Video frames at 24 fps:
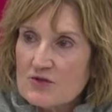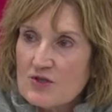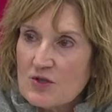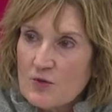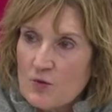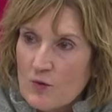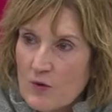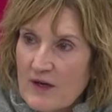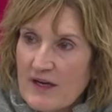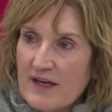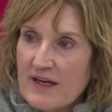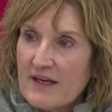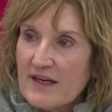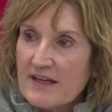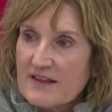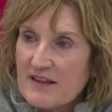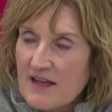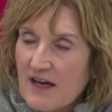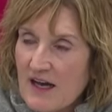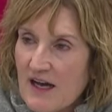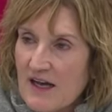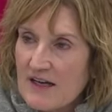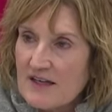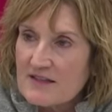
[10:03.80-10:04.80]
to win at
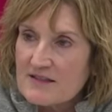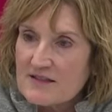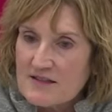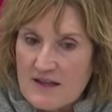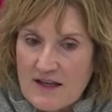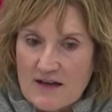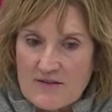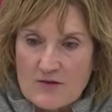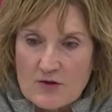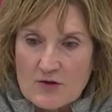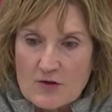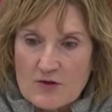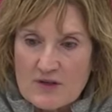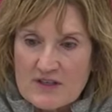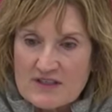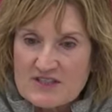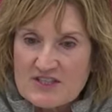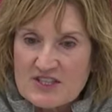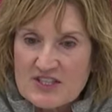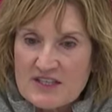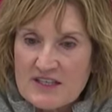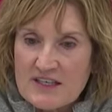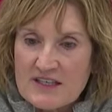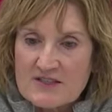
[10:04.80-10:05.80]
the highest level, and
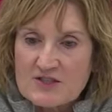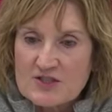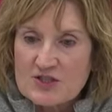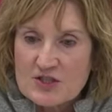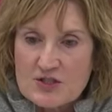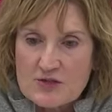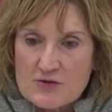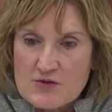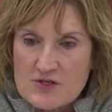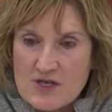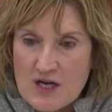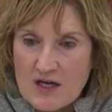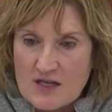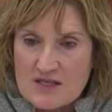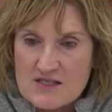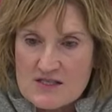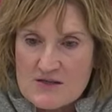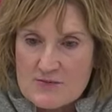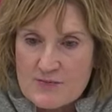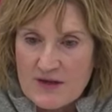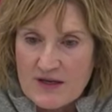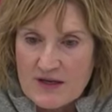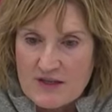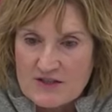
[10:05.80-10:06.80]
she didn't choose us
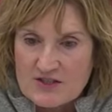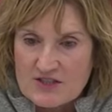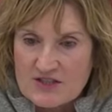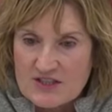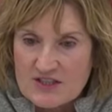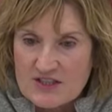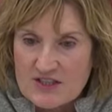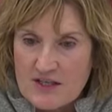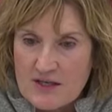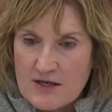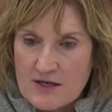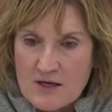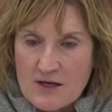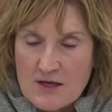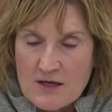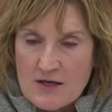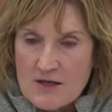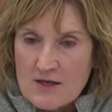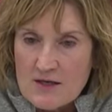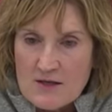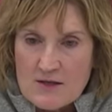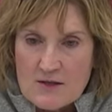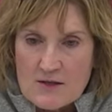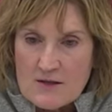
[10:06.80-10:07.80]
because she,
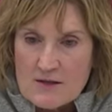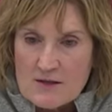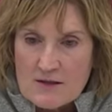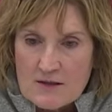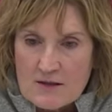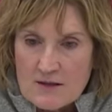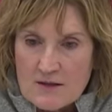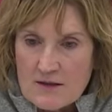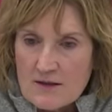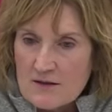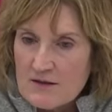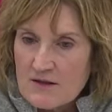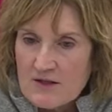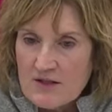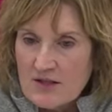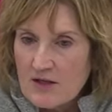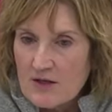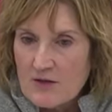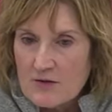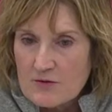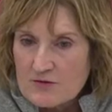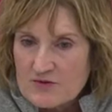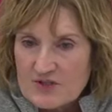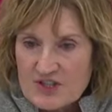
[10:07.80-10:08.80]
you
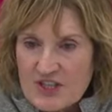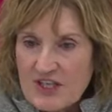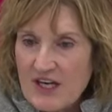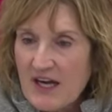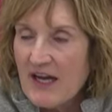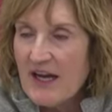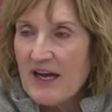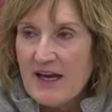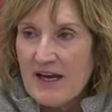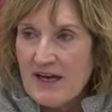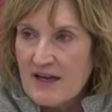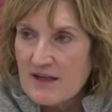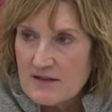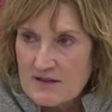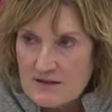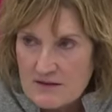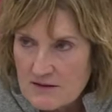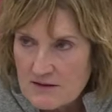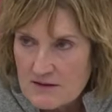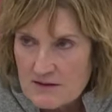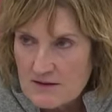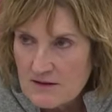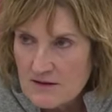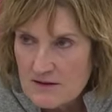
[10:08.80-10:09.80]
know, she had
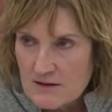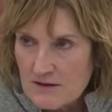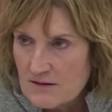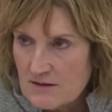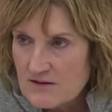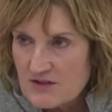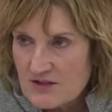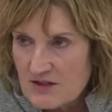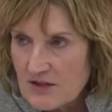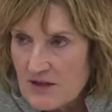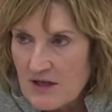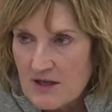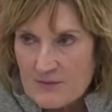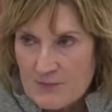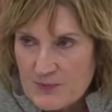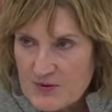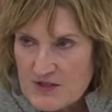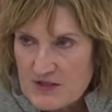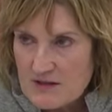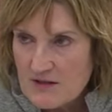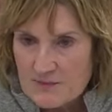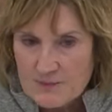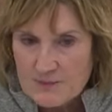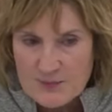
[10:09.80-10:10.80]
a,
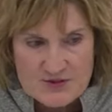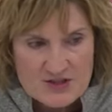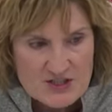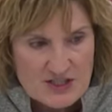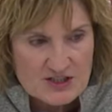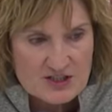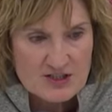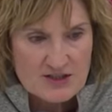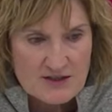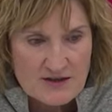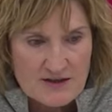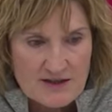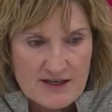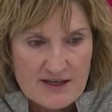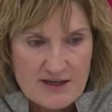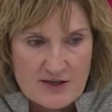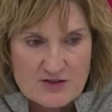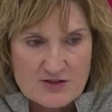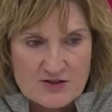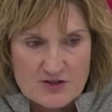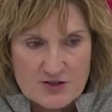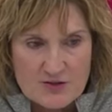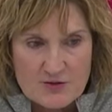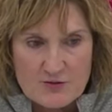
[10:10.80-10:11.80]
a position there
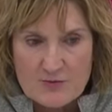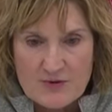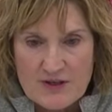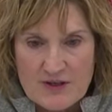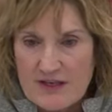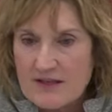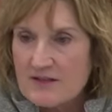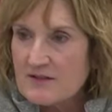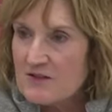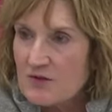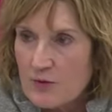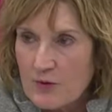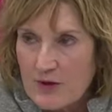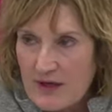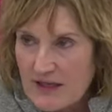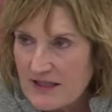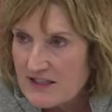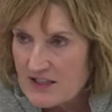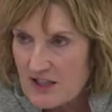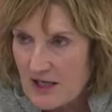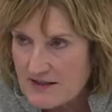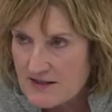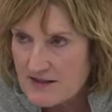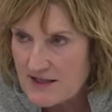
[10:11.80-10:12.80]
to get 20
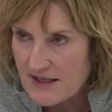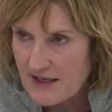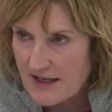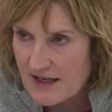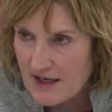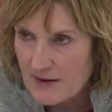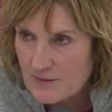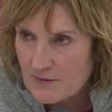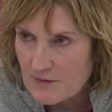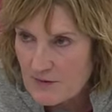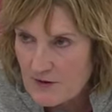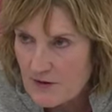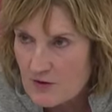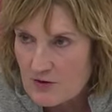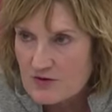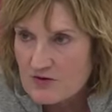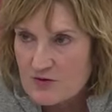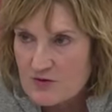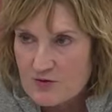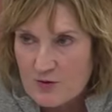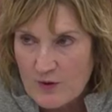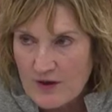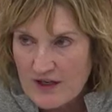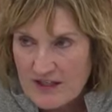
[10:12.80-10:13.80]
shots a game or
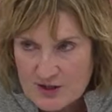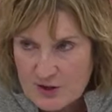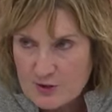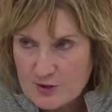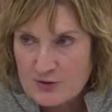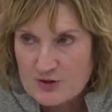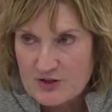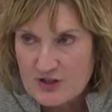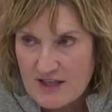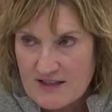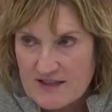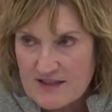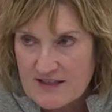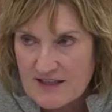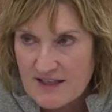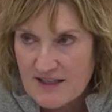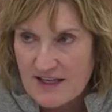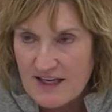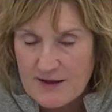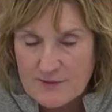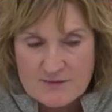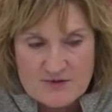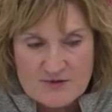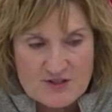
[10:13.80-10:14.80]
22 shots a
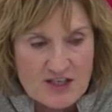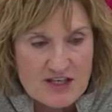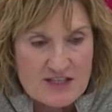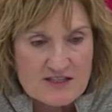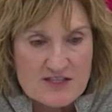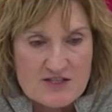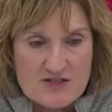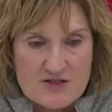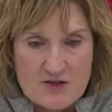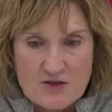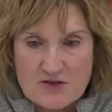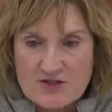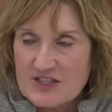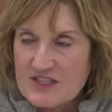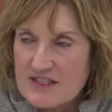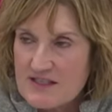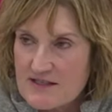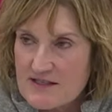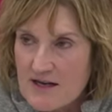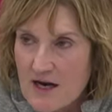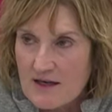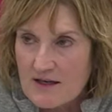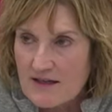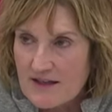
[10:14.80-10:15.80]
game. Chances are she's
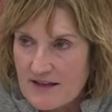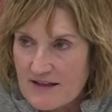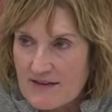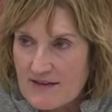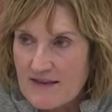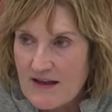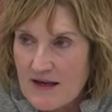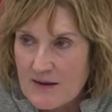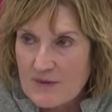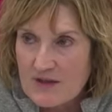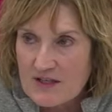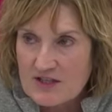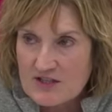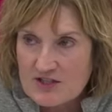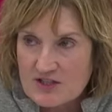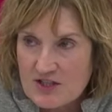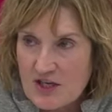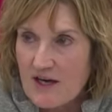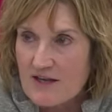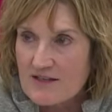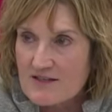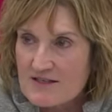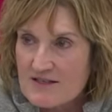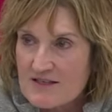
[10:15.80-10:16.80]
not going to get that many
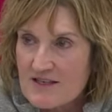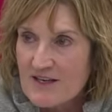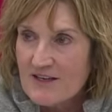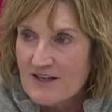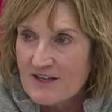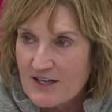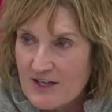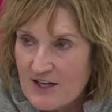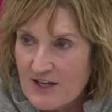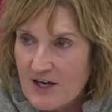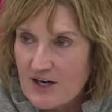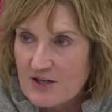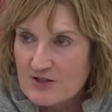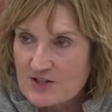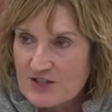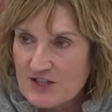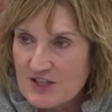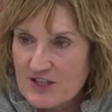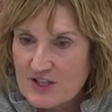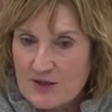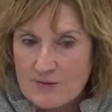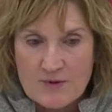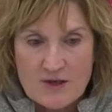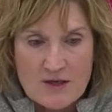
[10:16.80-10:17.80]
shots in our
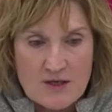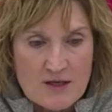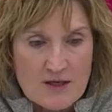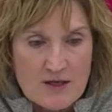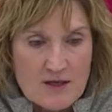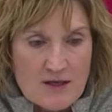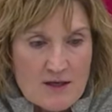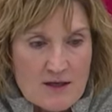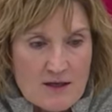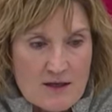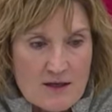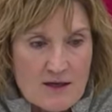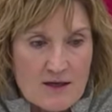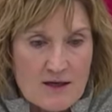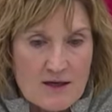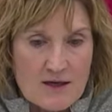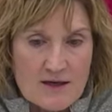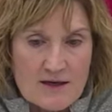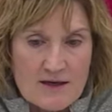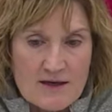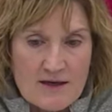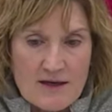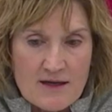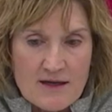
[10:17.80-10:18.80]
gym. Uh,